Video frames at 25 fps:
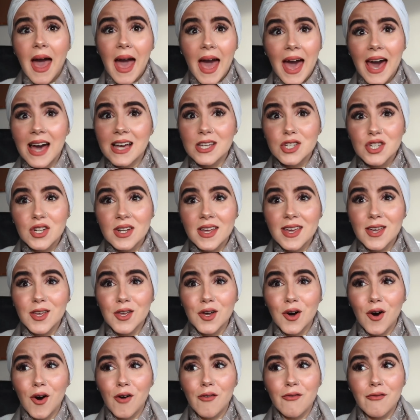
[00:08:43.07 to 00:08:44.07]
Actually,
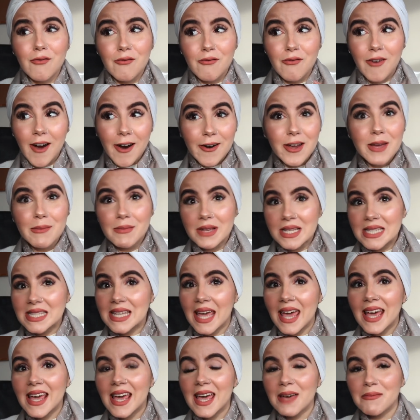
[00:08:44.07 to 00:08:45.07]
you're very
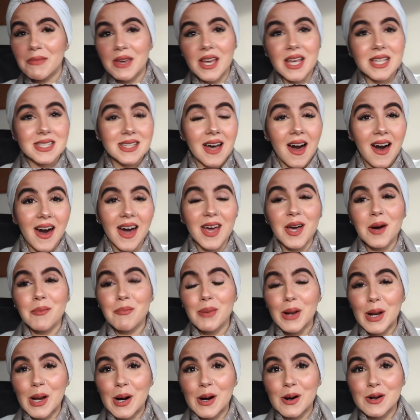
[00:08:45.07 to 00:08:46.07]
mistaken, because I
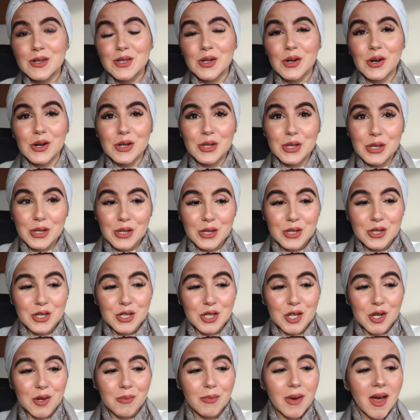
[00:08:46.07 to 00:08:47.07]
upload on
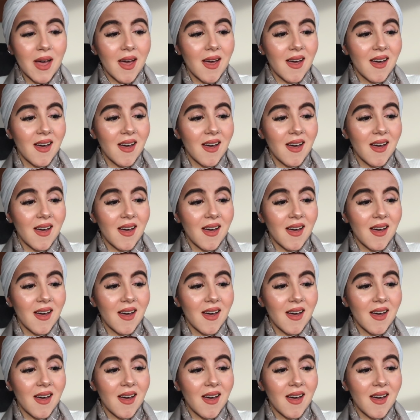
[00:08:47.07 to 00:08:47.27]
YouTube